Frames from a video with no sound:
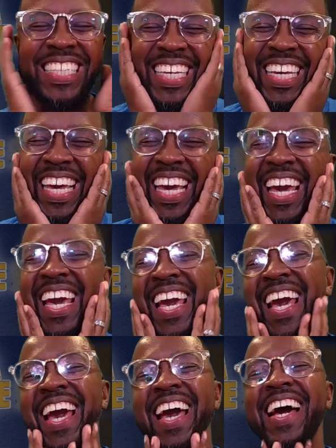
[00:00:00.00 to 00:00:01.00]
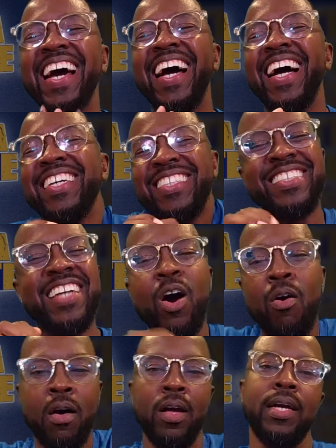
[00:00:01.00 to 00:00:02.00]
Yeah,
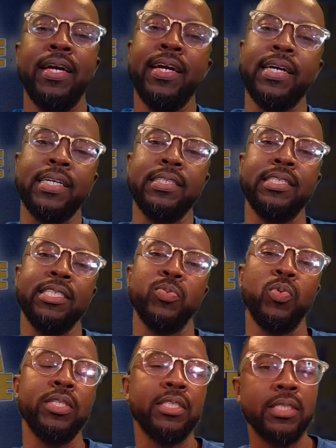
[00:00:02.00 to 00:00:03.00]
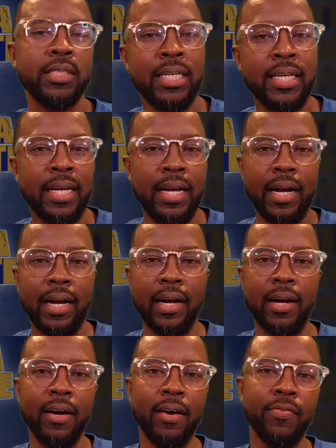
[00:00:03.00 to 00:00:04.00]
haircut does wonders
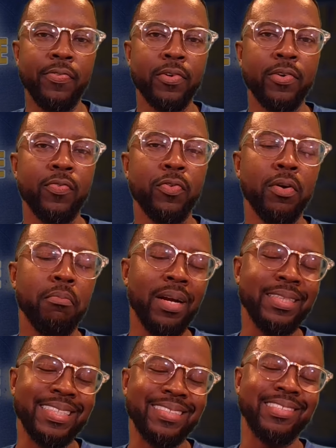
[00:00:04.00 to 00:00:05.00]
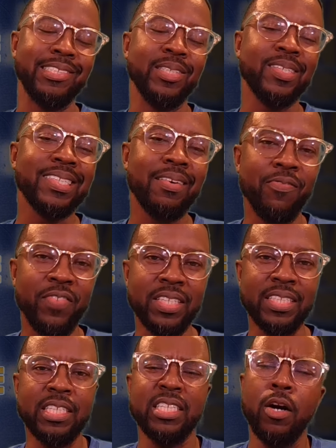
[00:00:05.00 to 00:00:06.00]
for a brother. So I'm
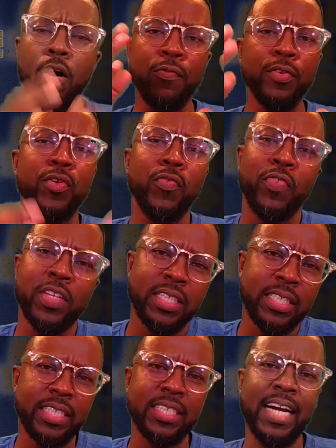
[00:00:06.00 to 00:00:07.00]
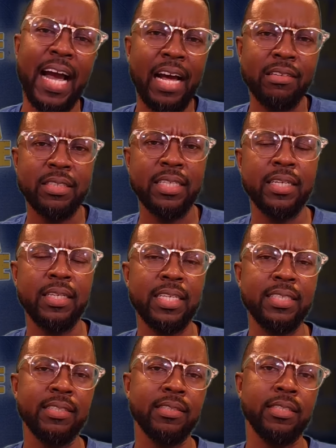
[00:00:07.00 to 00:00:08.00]
feeling good. Hopefully you feeling good out there,
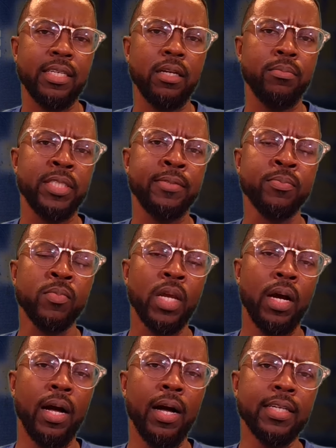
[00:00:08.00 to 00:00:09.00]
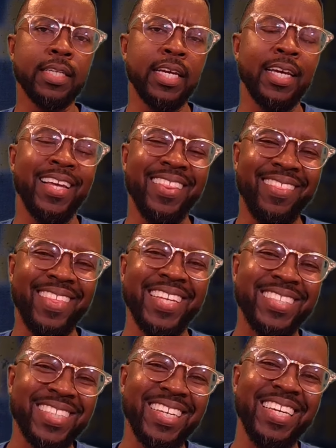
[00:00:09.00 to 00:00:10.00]
ladies and gentlemen. Again,
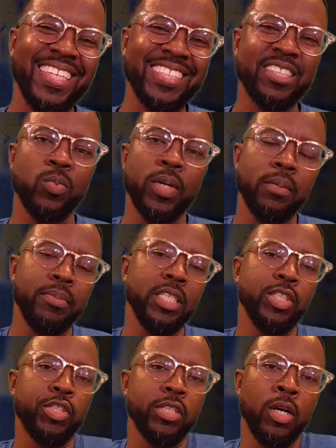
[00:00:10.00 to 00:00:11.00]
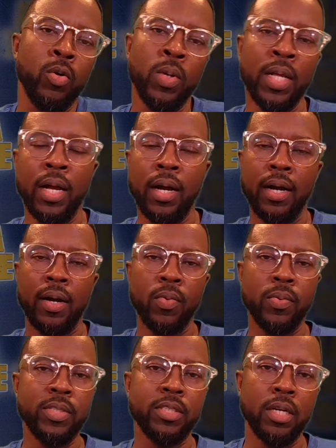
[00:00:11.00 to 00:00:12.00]
this is the Wait a Minute show
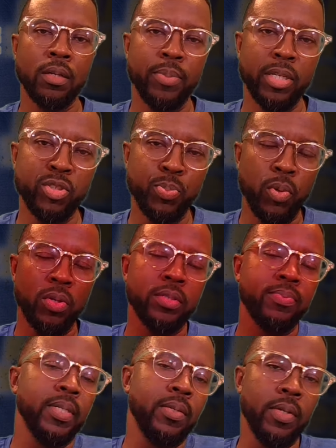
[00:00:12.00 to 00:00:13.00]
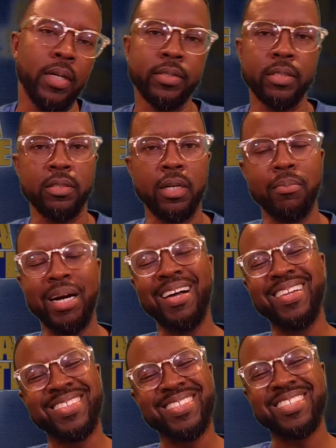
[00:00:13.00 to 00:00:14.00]
where we talk about sports, but we also talk about
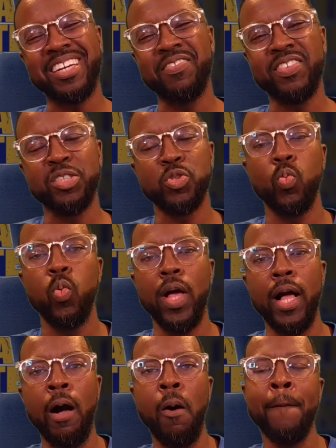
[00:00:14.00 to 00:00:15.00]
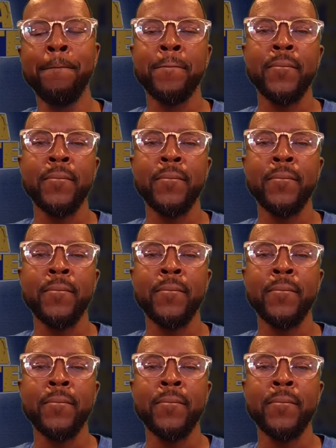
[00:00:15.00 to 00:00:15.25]
other stuff as well.